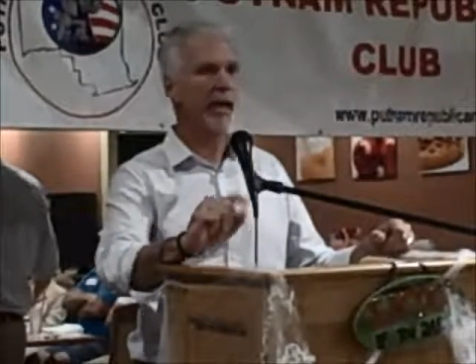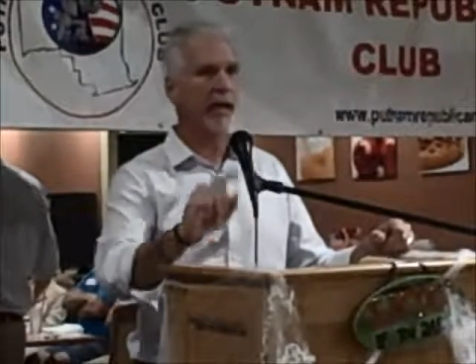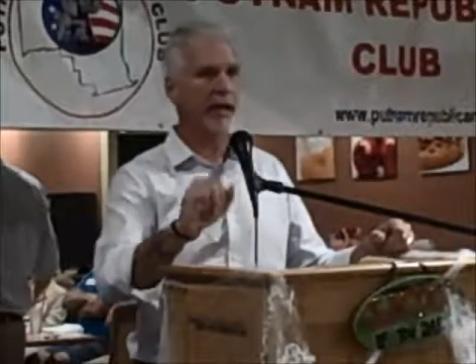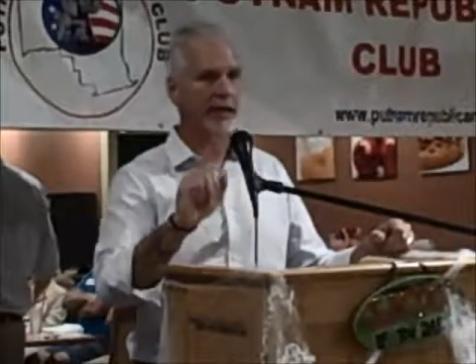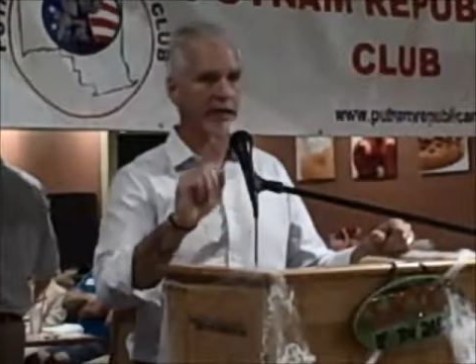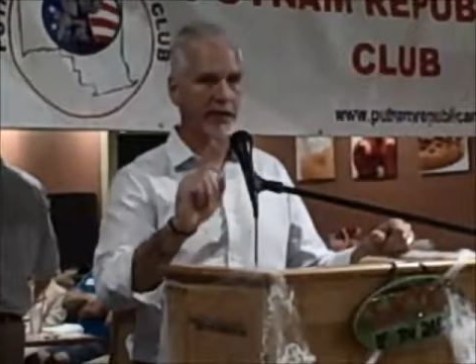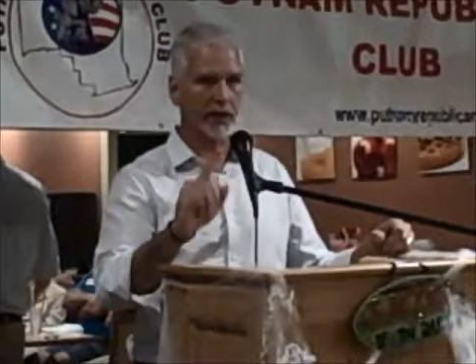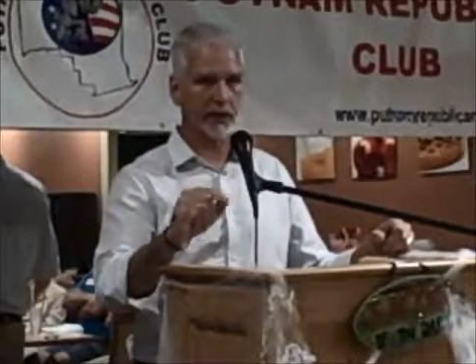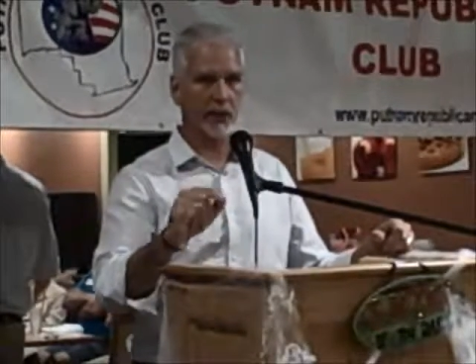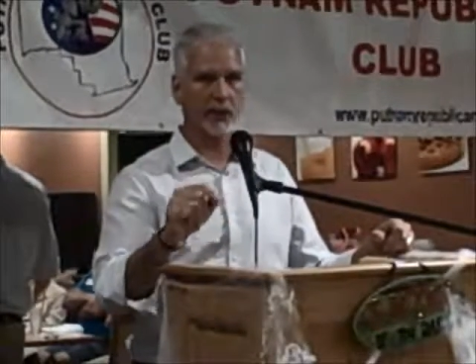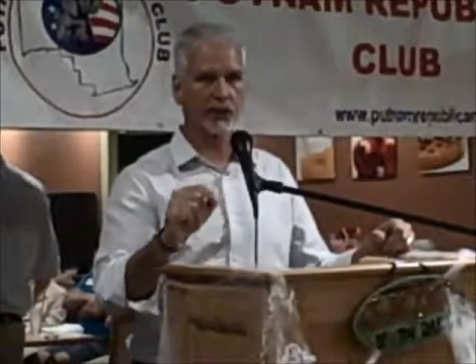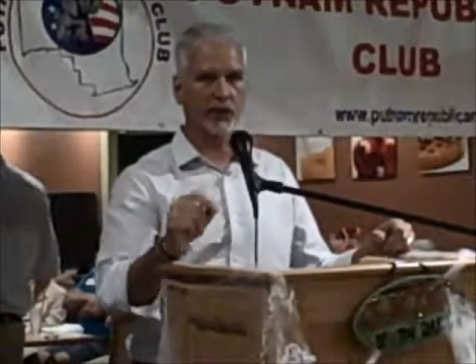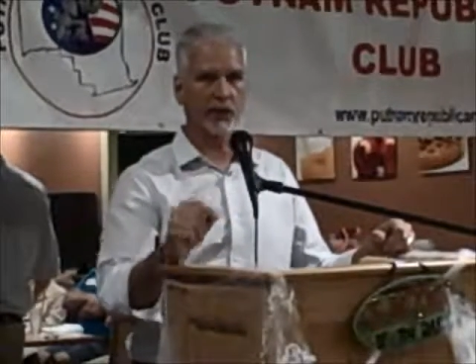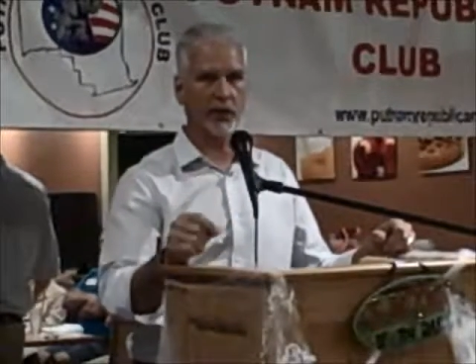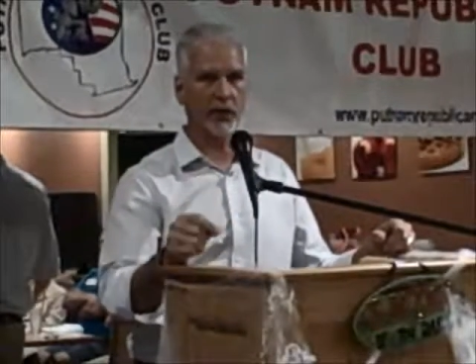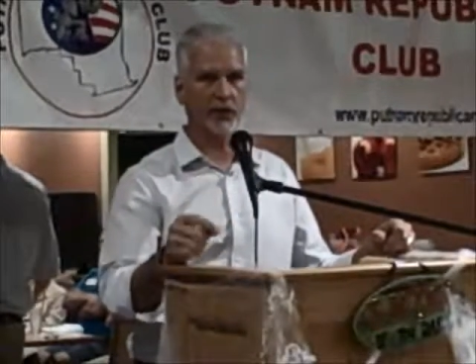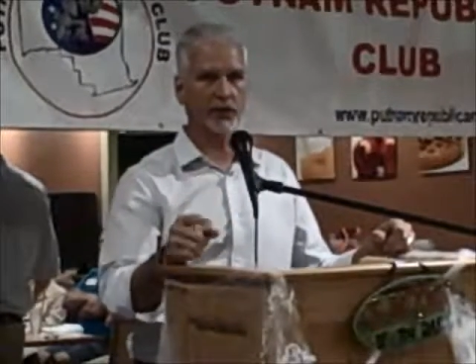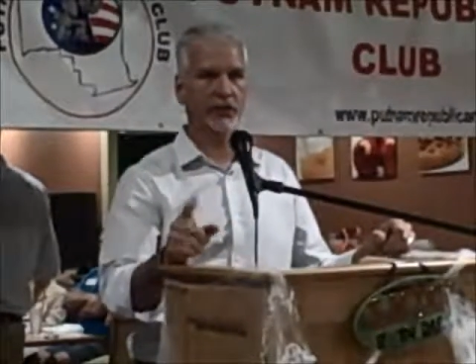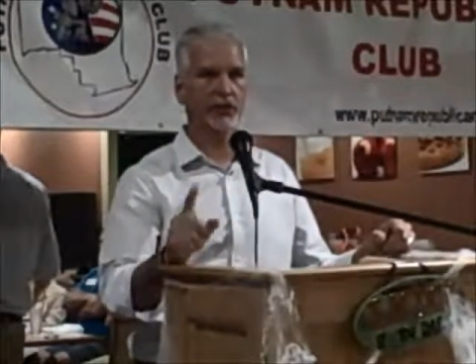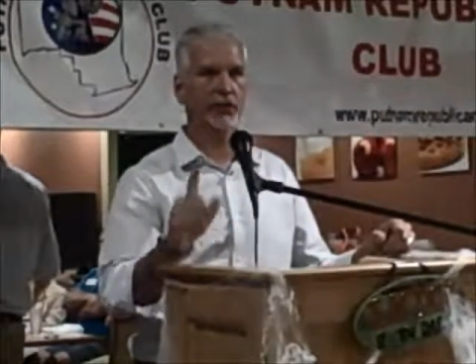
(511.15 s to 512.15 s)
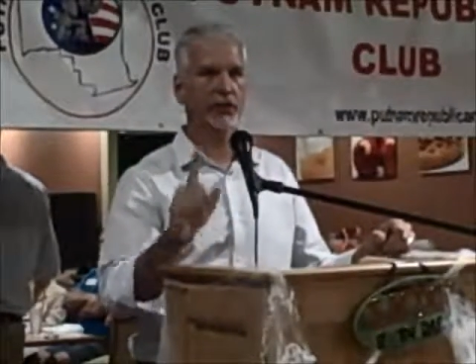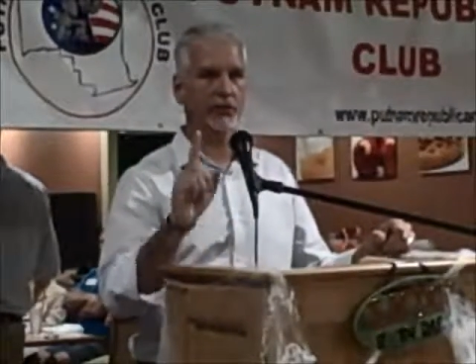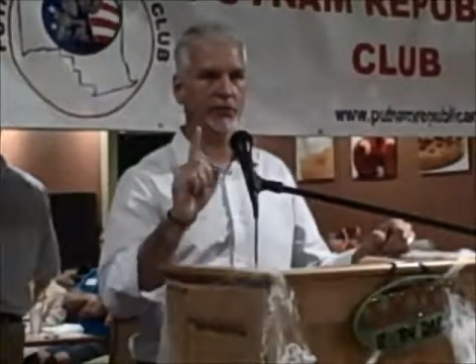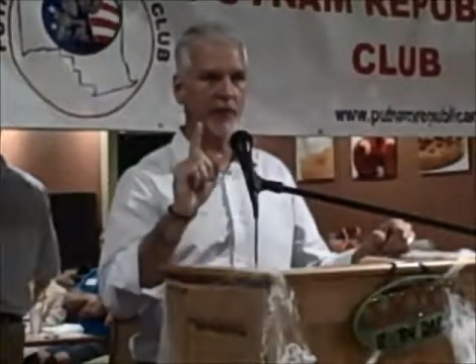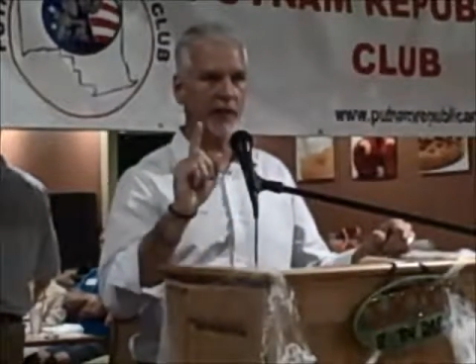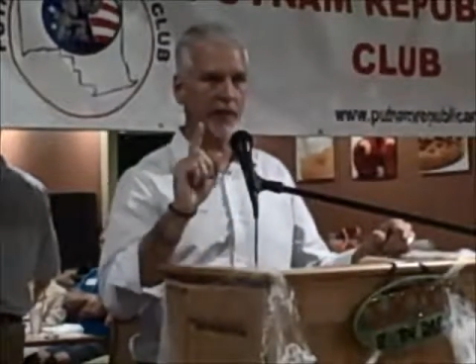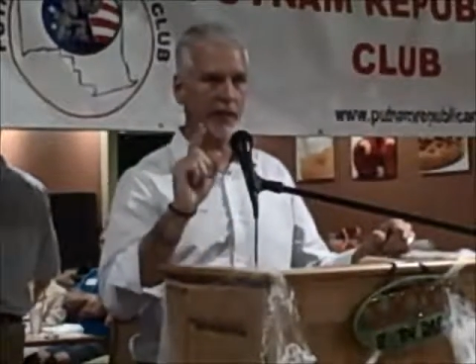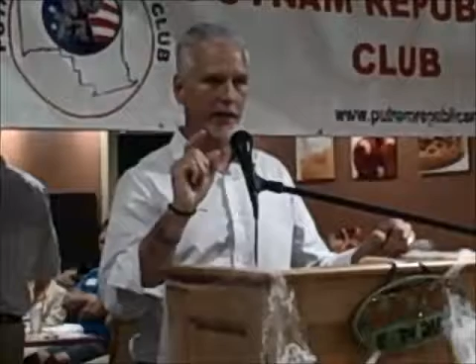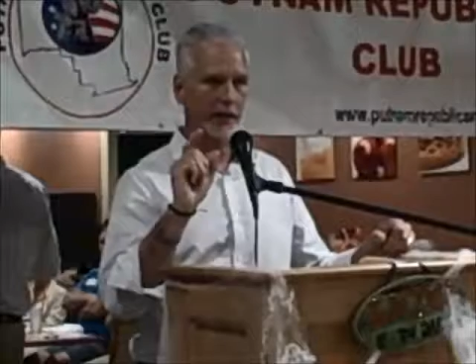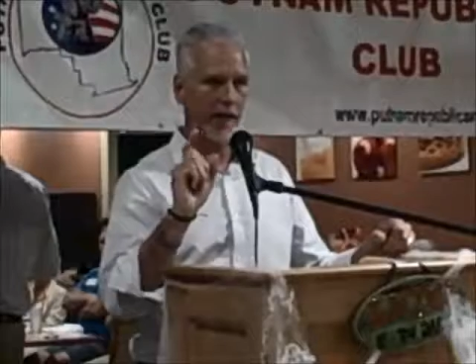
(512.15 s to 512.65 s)
and tell your friends to
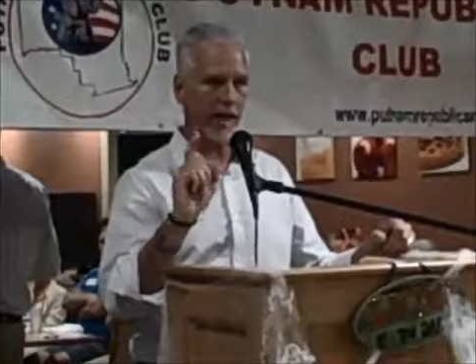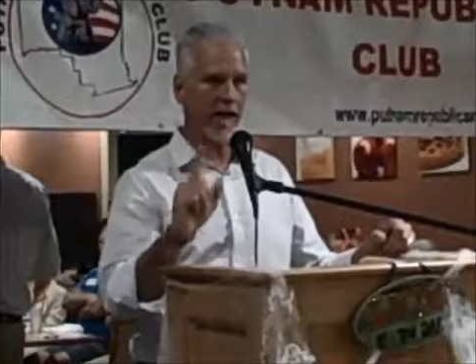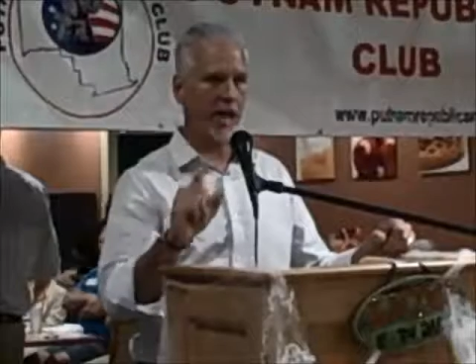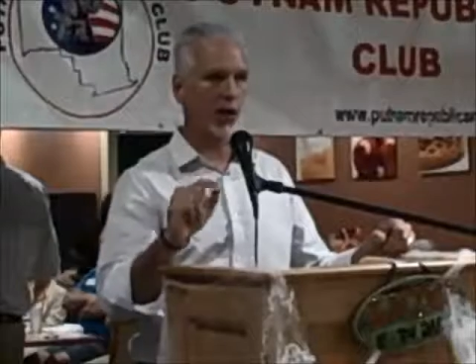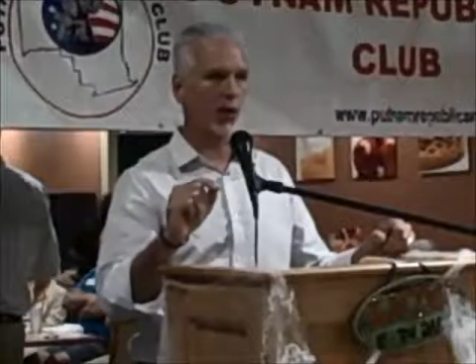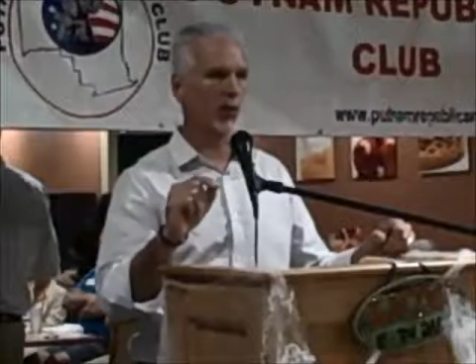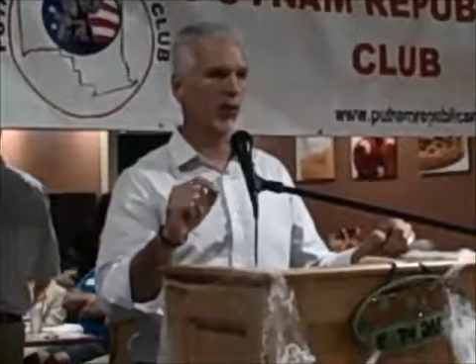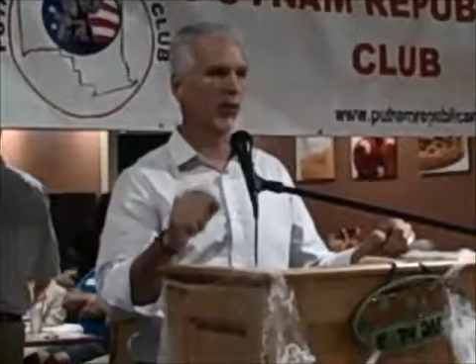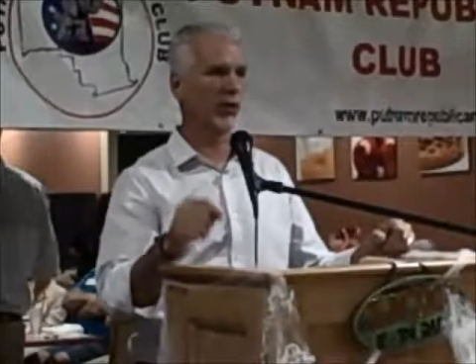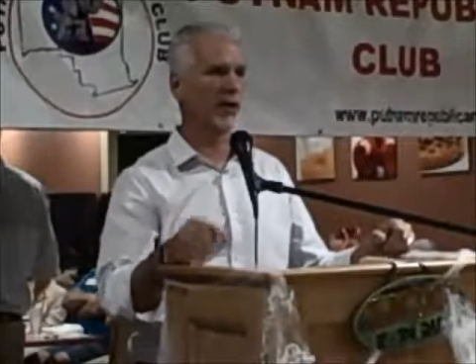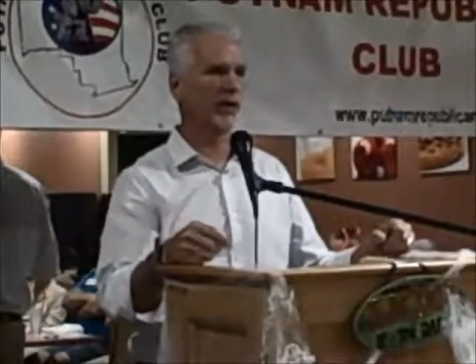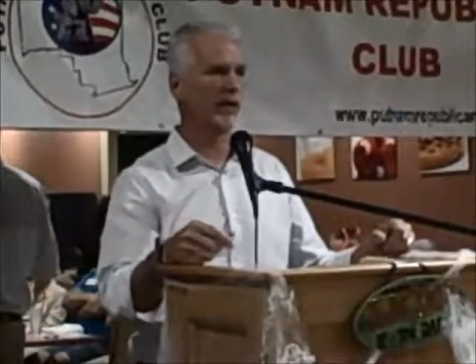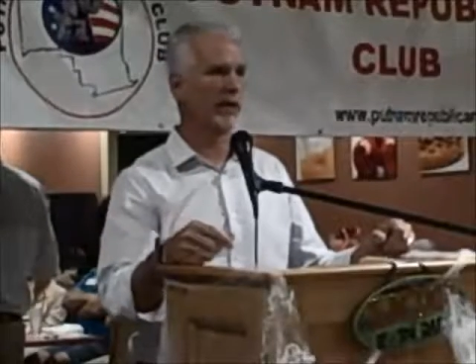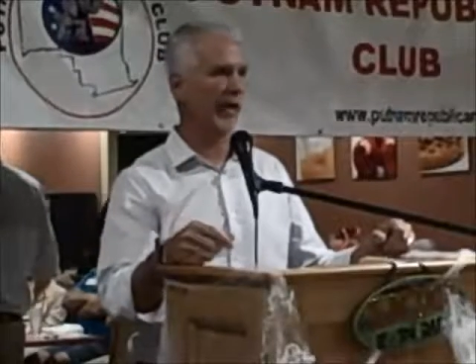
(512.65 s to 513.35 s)
spend an hour a